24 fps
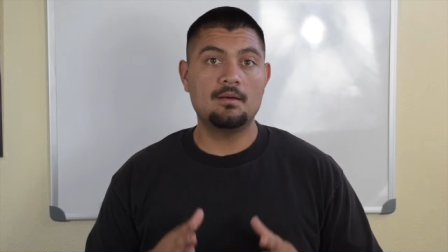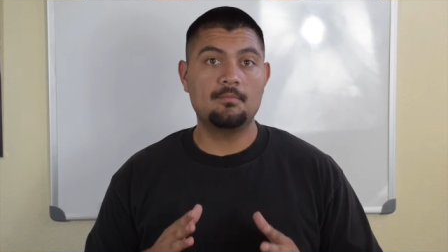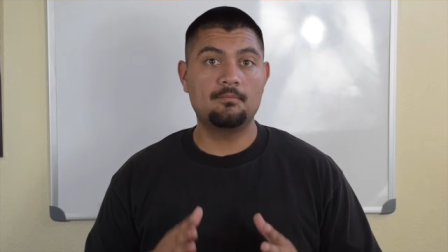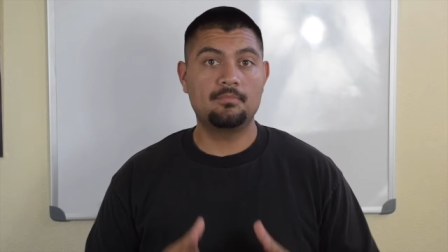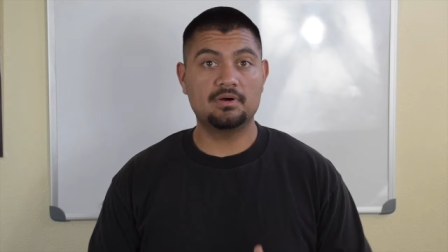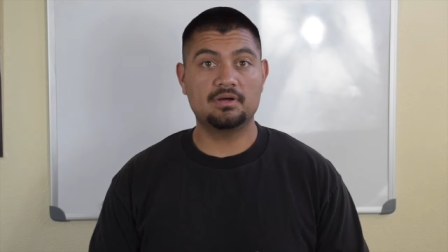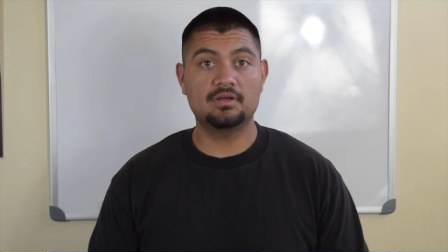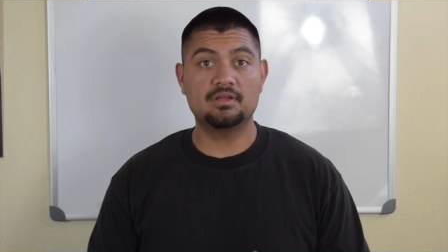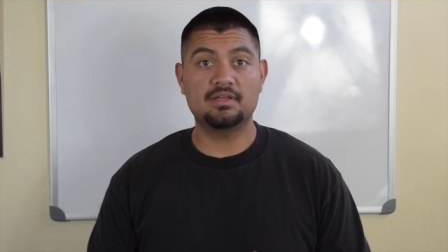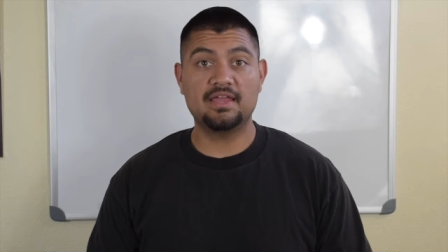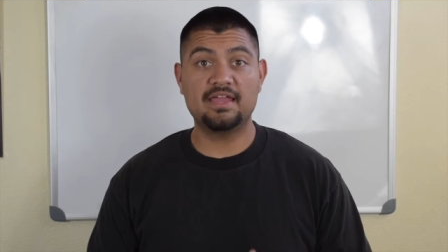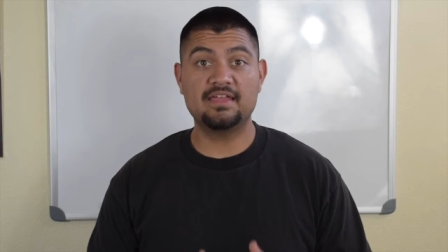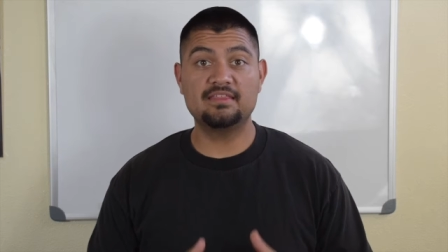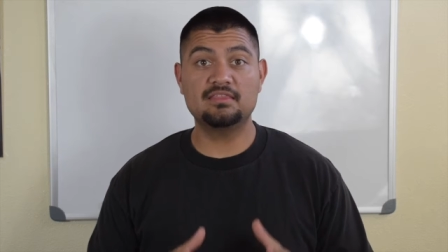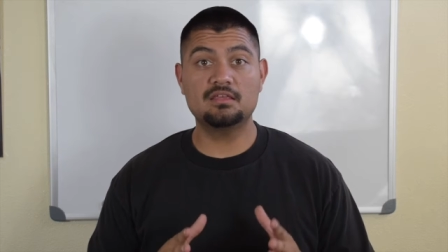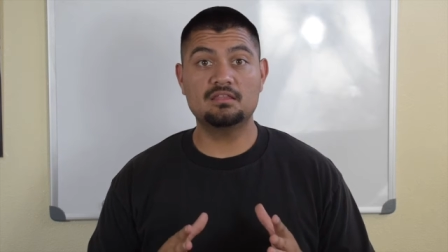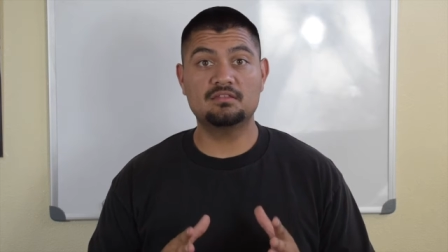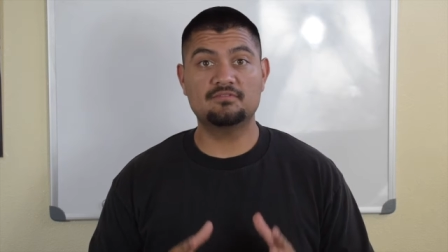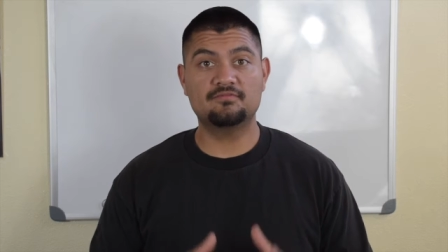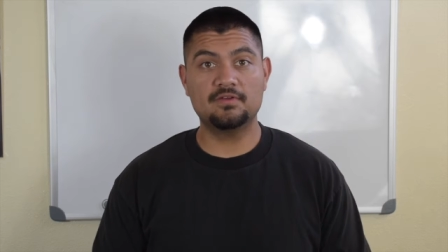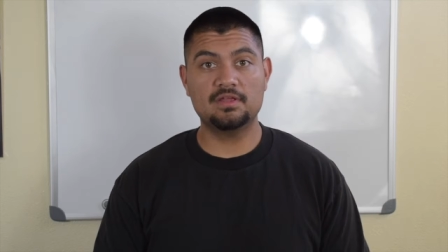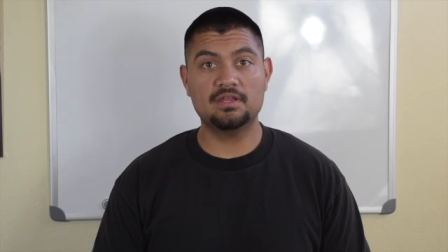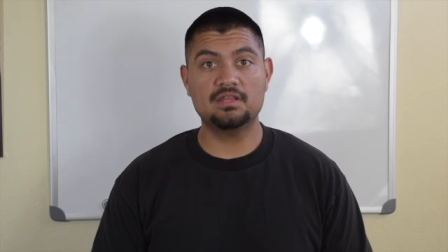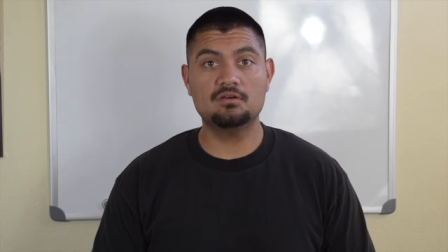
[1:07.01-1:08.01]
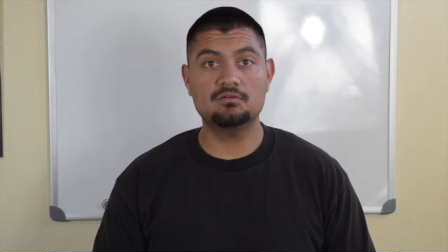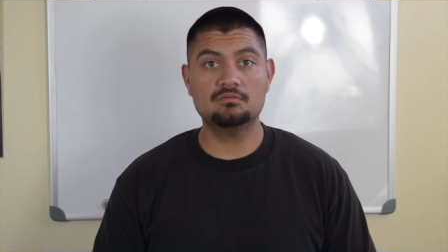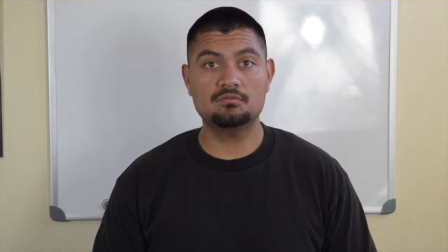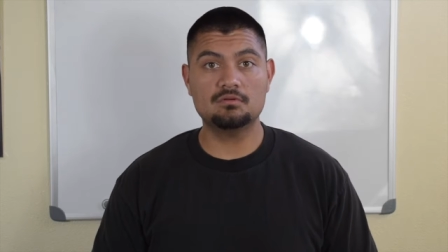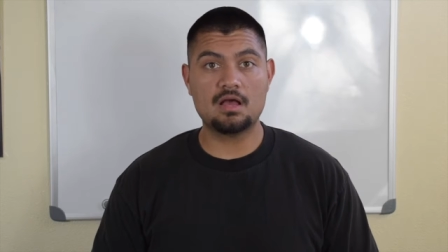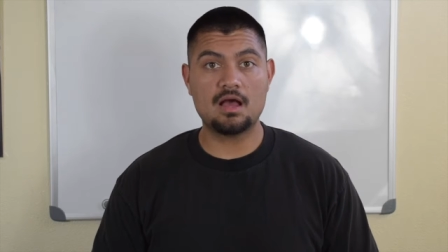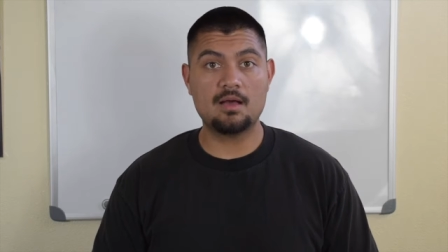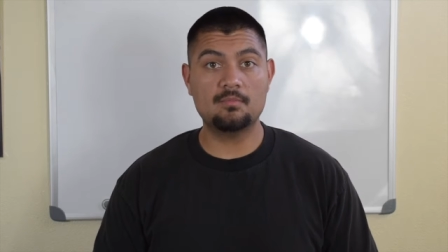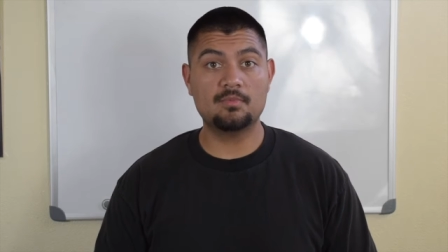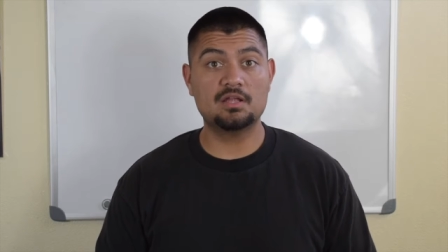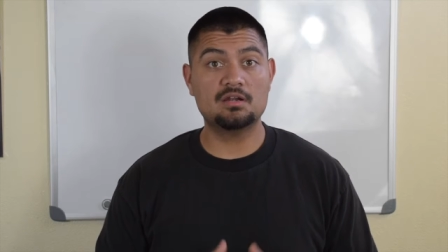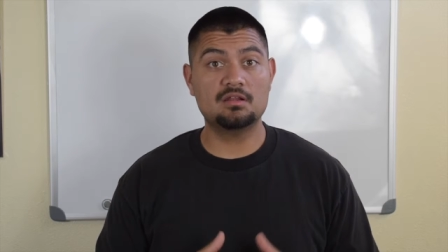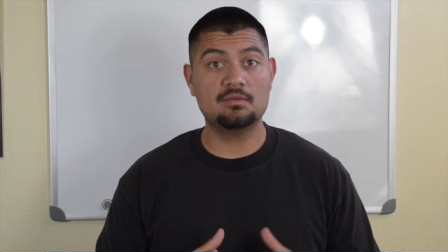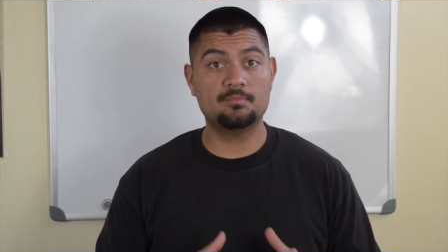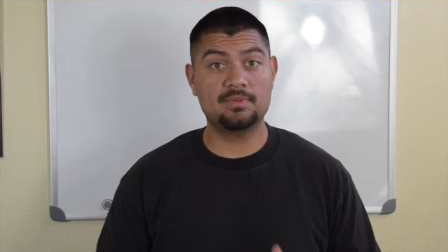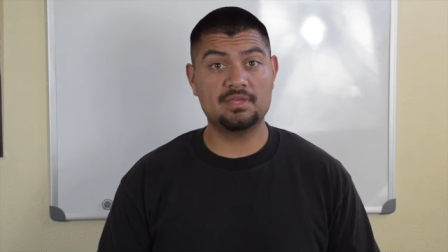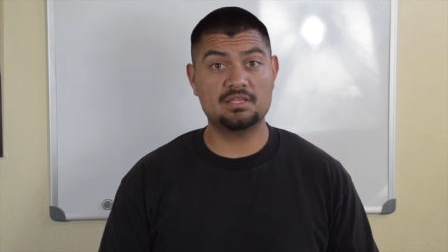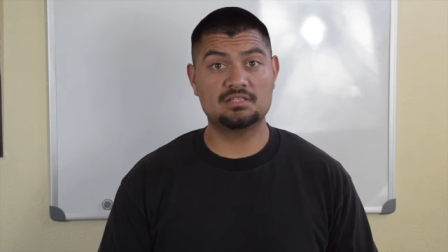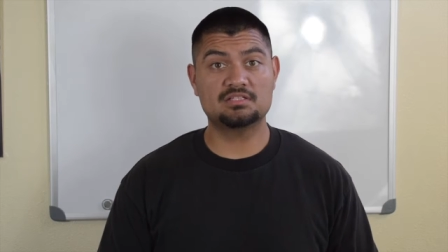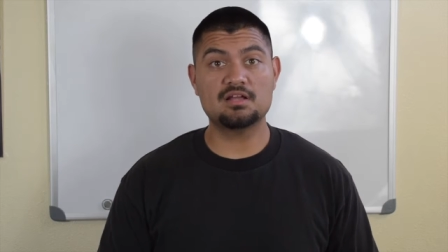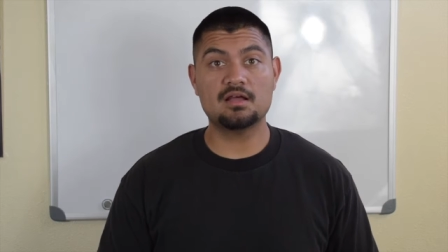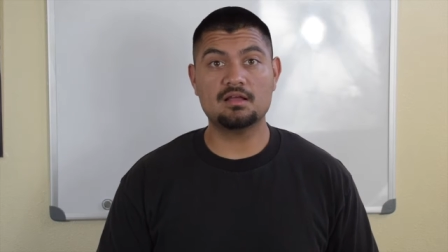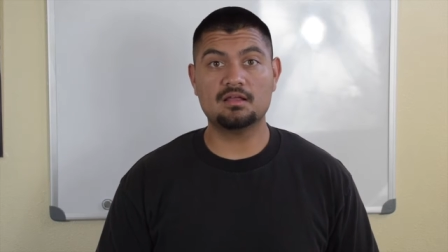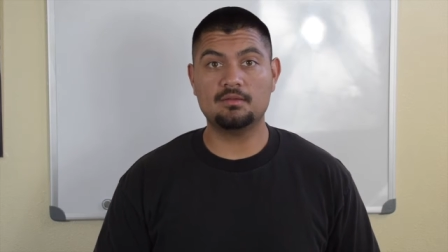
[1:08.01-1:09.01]
But in this video, I'm going to
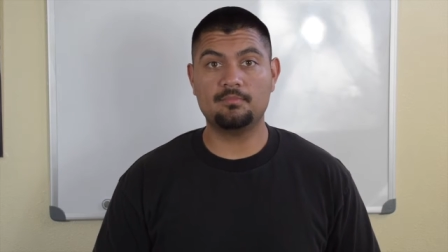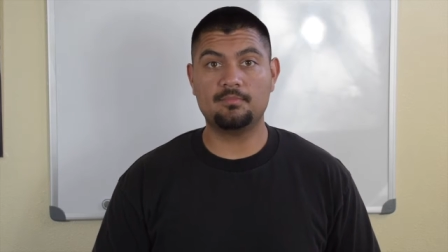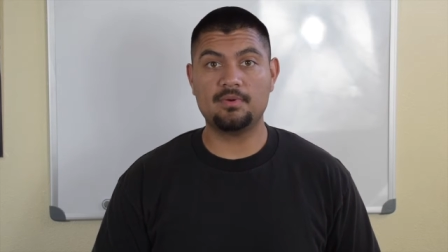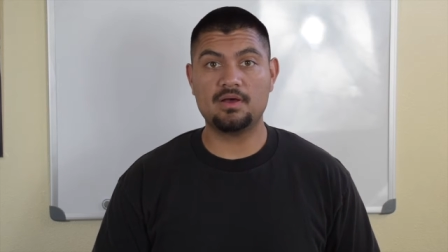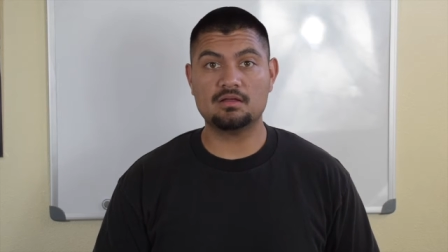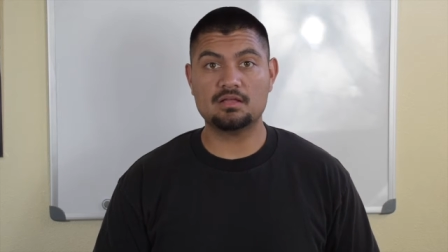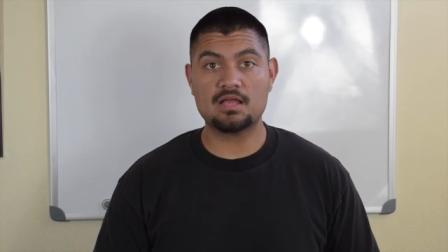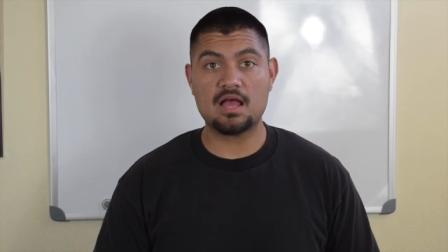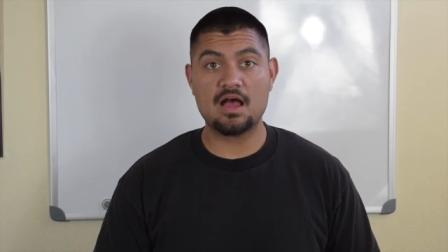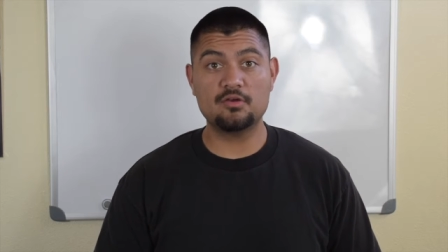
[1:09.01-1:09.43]
be talking about